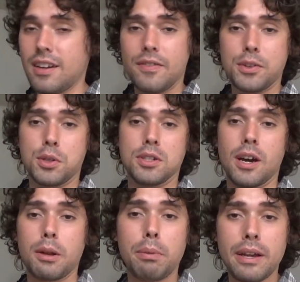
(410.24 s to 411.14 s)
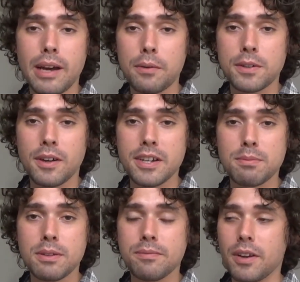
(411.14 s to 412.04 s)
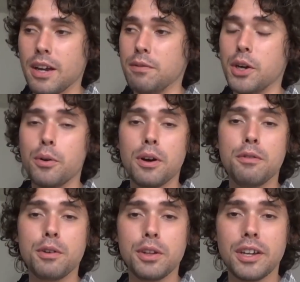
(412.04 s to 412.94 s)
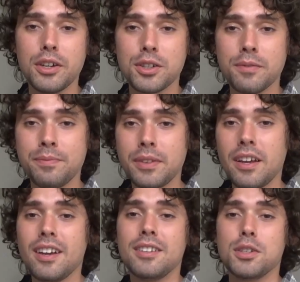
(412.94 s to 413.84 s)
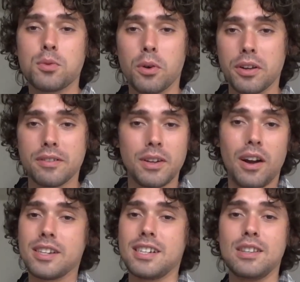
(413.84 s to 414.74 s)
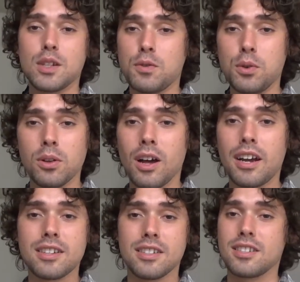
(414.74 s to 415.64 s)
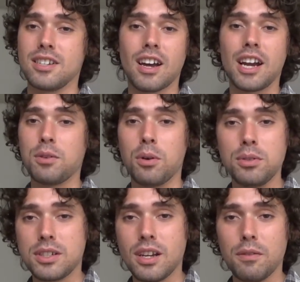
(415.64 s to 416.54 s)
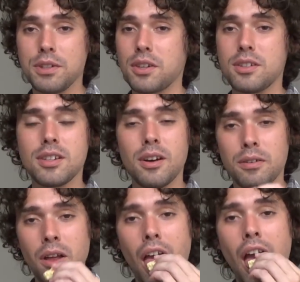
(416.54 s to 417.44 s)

This is not a paid advertisement. I have no affiliation. Just wanted to, I just eat this food a lot because it's high quality stuff. It's good stuff.